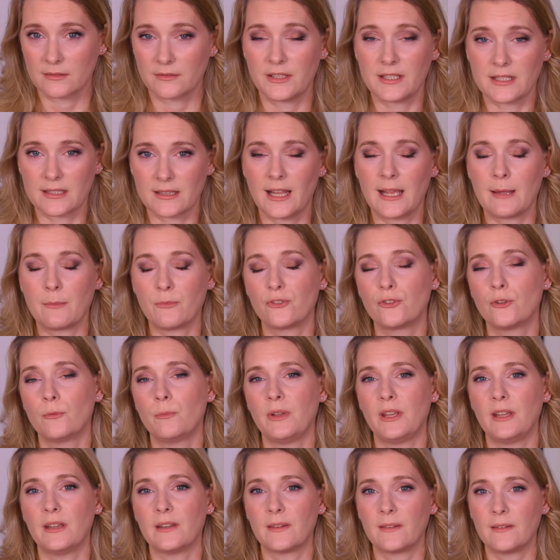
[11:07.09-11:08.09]
This claims to
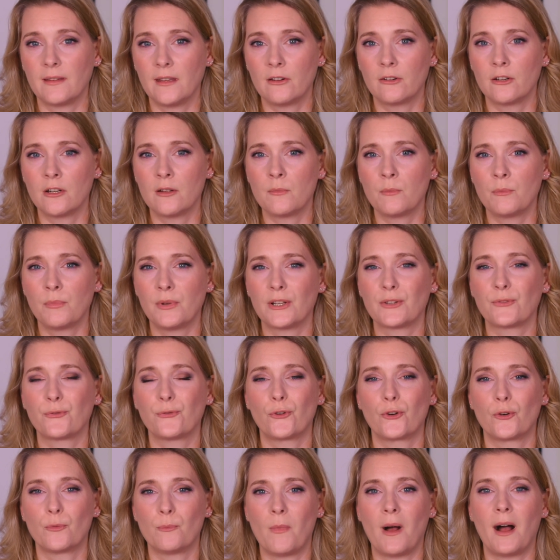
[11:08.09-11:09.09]
be a serum, but
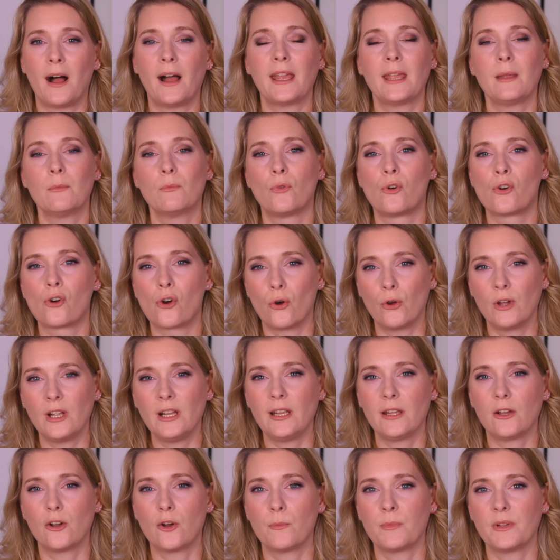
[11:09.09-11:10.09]
for my more
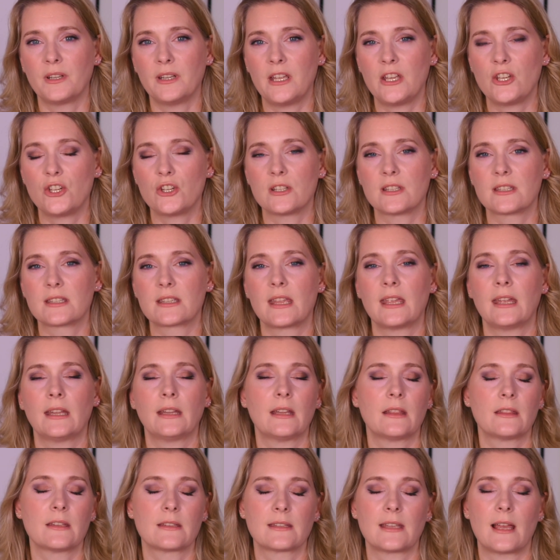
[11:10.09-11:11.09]
oily combination
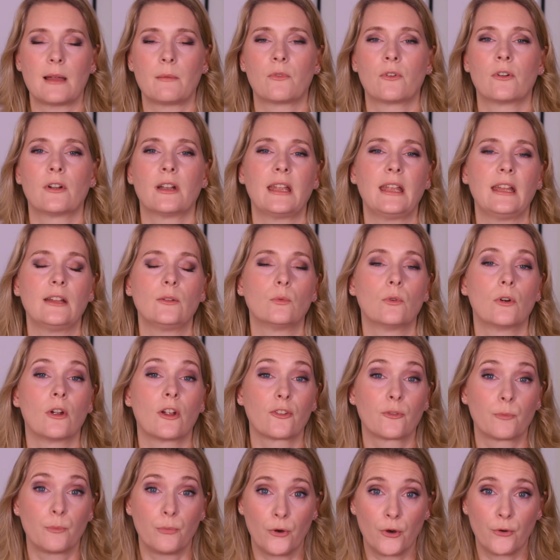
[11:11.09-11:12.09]
skin in the summer, it
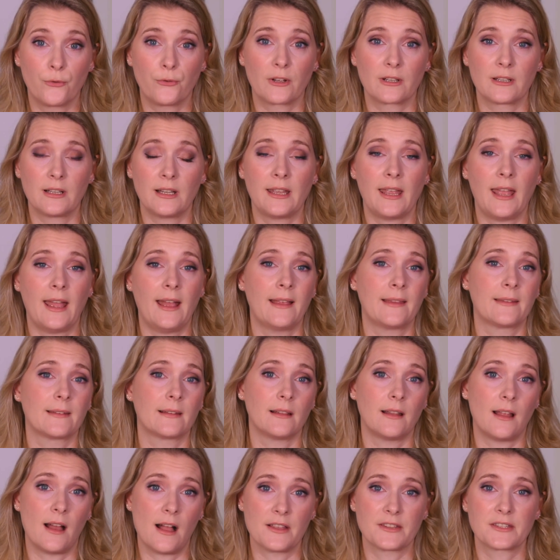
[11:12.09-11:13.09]
works perfectly as a
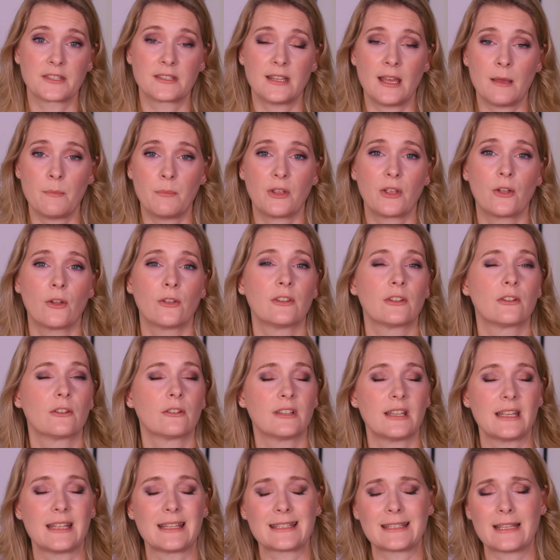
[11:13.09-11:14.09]
last step because it
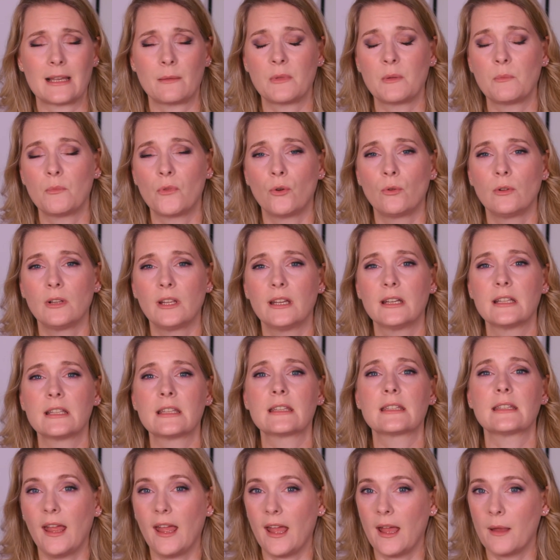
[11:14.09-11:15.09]
contains some
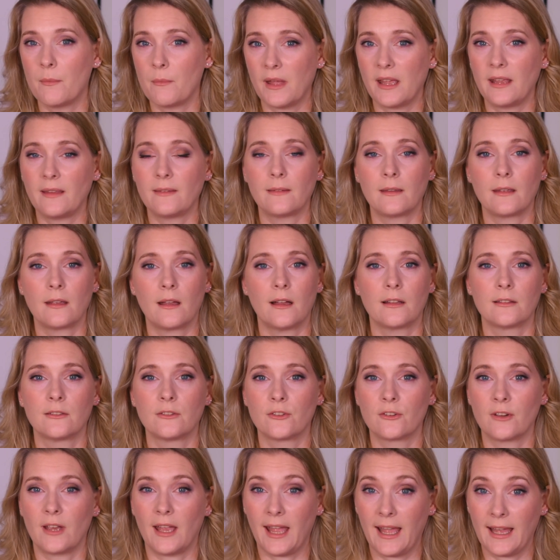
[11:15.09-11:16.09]
emollients, amazing
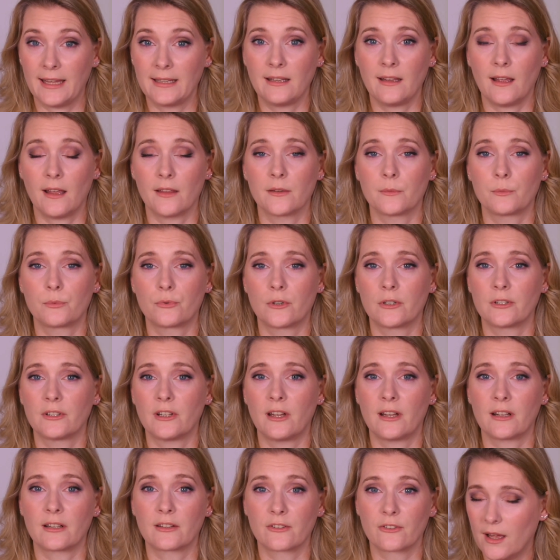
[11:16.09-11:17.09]
under any other
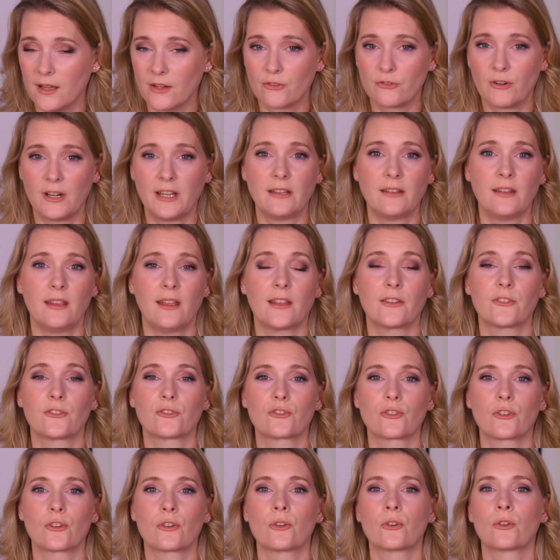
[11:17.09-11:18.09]
products, great
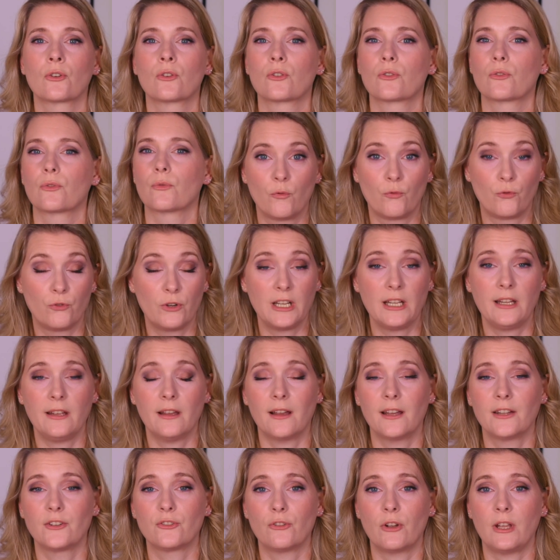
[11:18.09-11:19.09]
texture, really
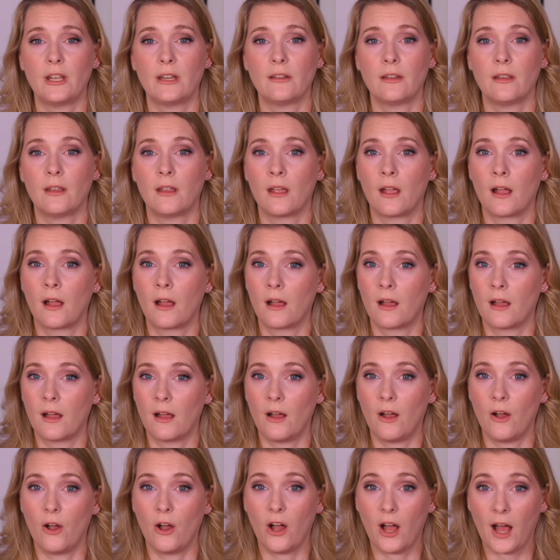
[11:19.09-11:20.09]
hydrating.
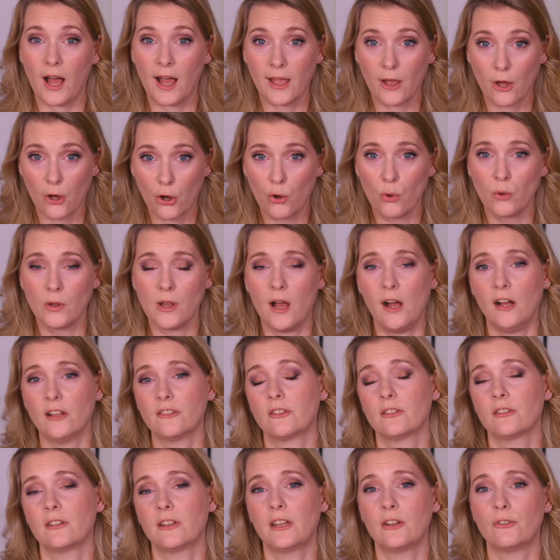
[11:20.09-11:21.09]
I
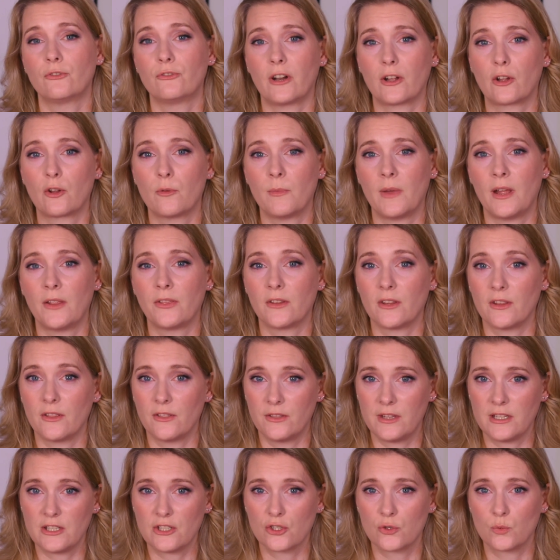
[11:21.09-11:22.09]
wholeheartedly recommend
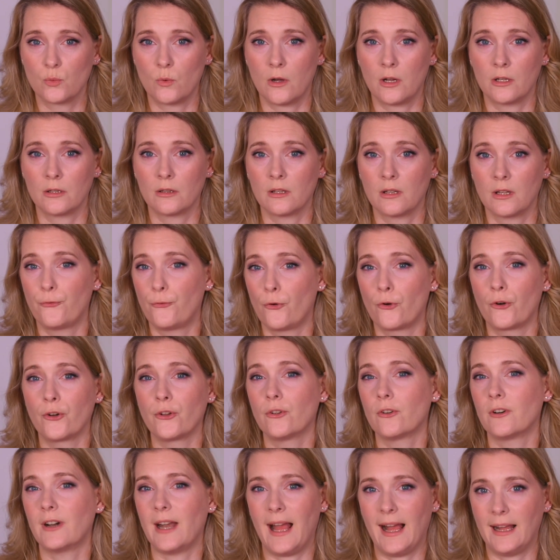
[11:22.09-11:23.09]
this one for
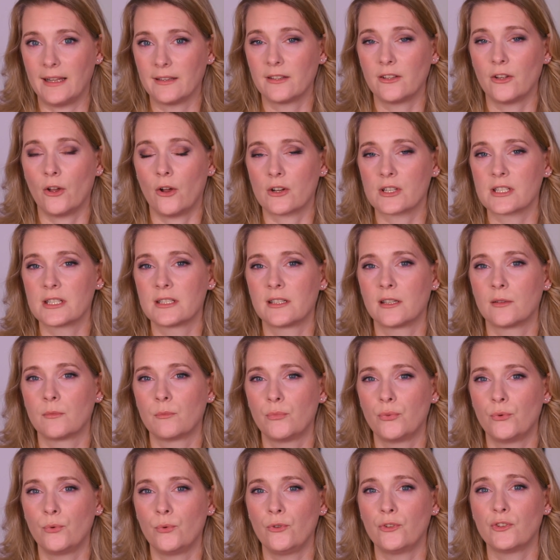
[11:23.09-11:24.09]
your antioxidant
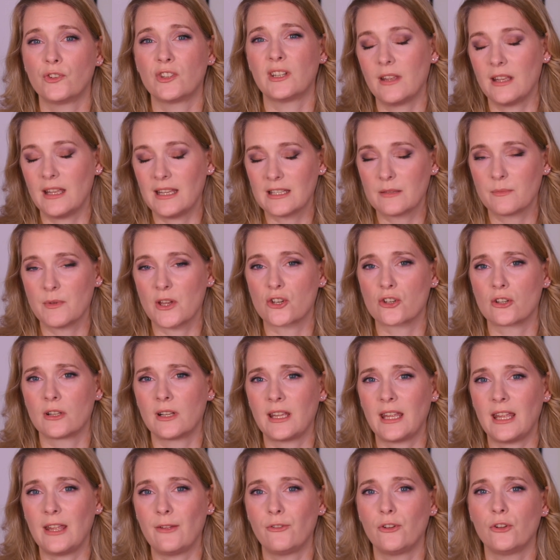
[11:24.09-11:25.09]
boost,
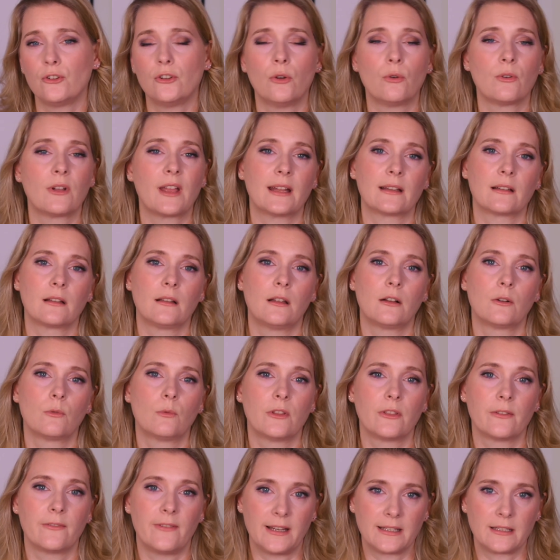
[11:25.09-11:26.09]
especially if you don't get along
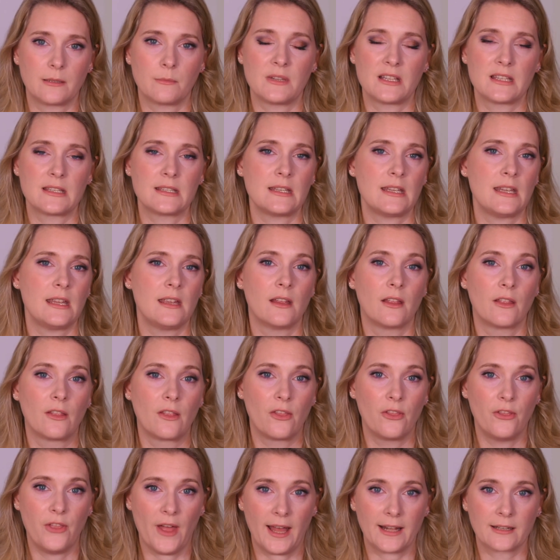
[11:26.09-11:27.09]
with vitamin C
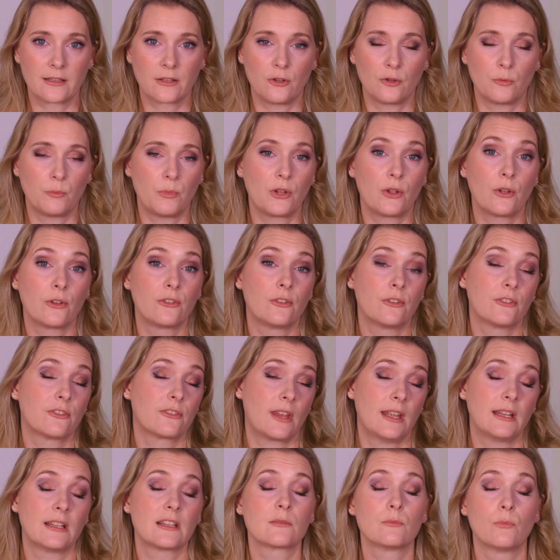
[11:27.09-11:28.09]
that good because your
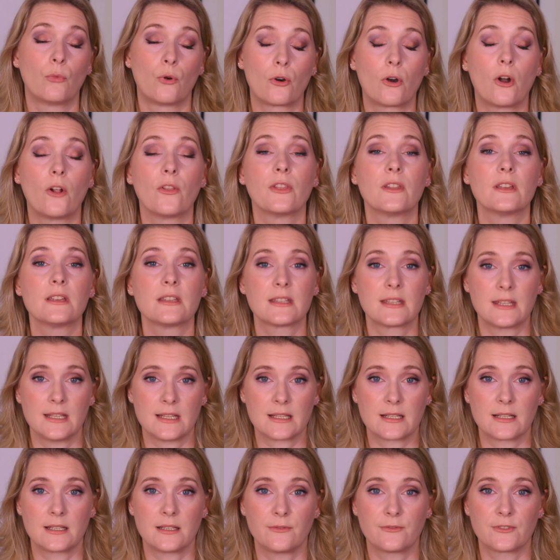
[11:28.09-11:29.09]
skin is more on the
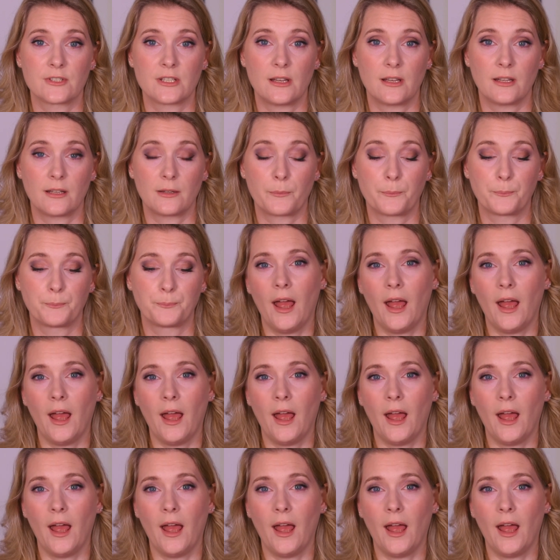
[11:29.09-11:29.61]
sensitive side.